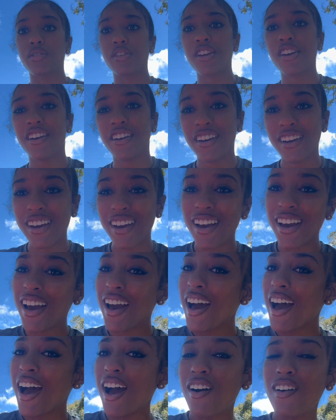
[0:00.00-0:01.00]
you.
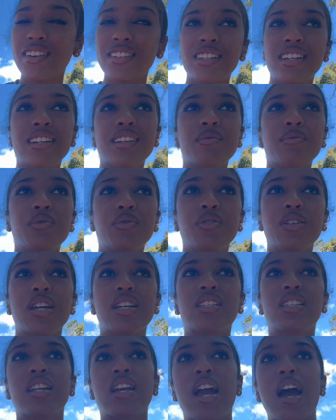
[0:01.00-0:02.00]
I was in the mood
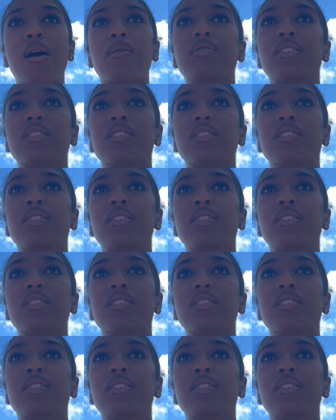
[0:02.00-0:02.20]
yesterday. I was